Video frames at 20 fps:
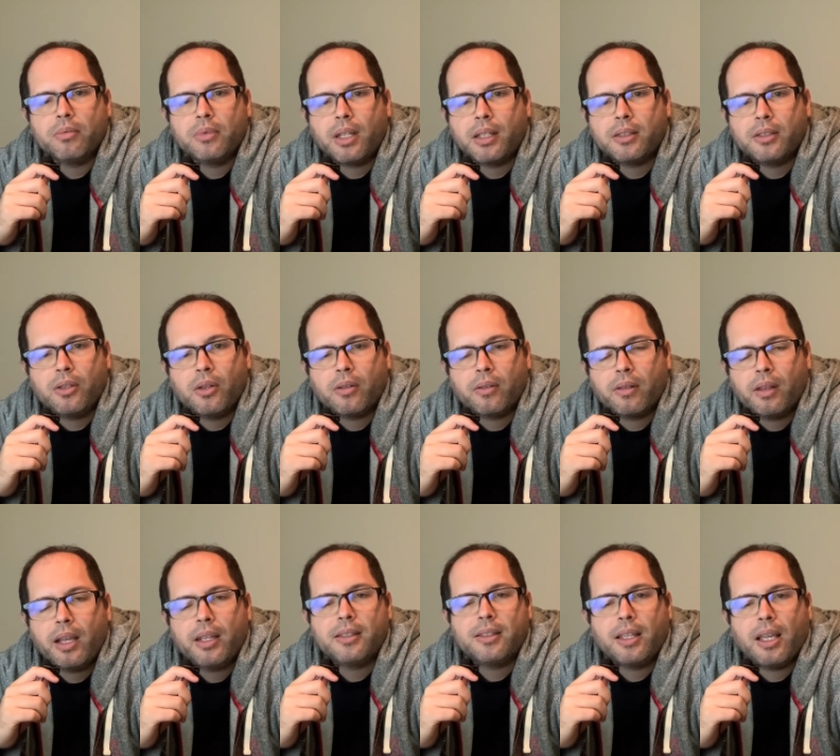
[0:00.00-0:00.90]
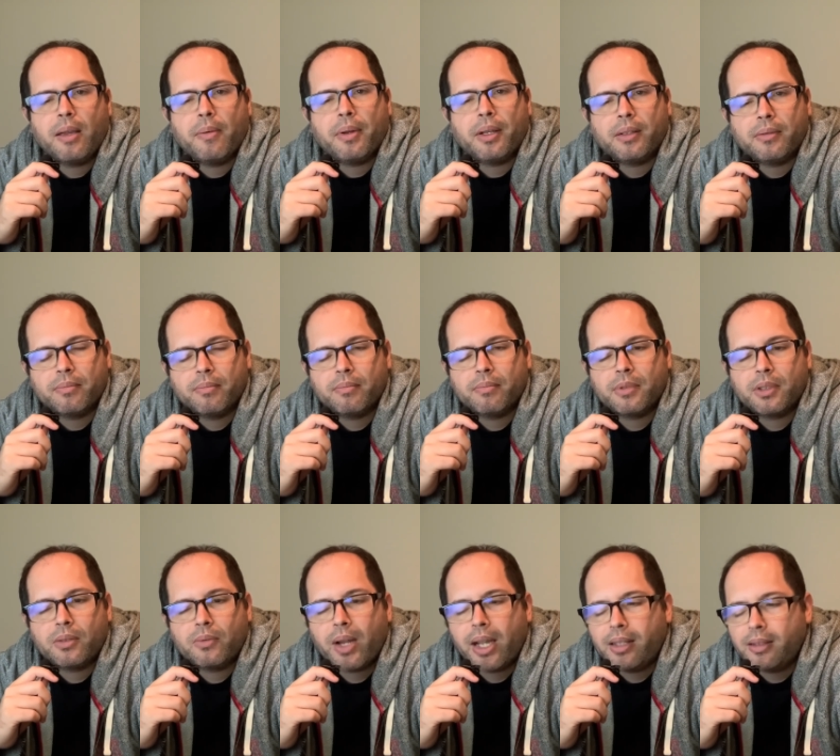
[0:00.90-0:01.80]
That's your Thanksgiving,
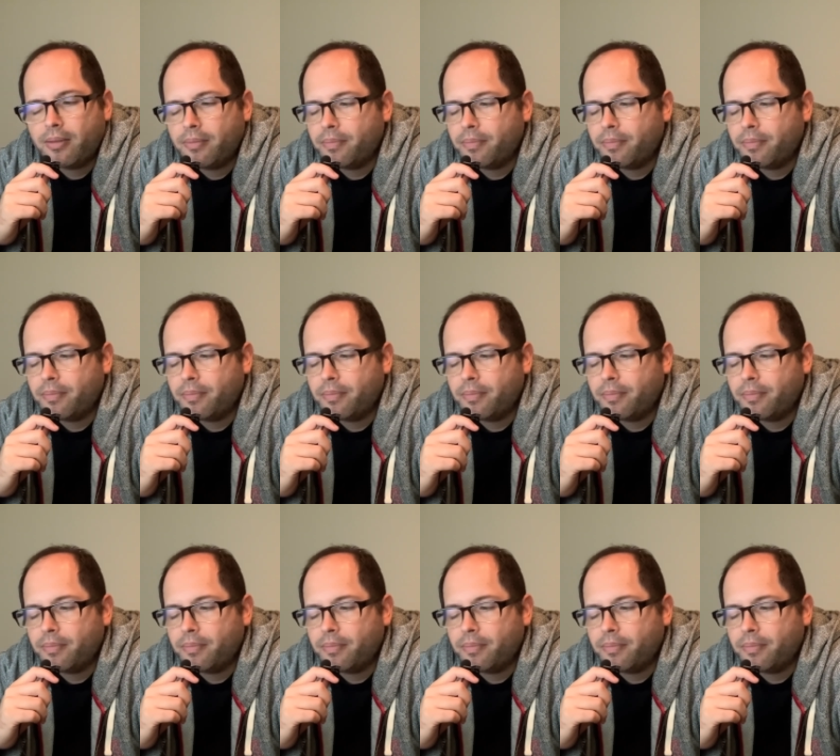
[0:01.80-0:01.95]
right?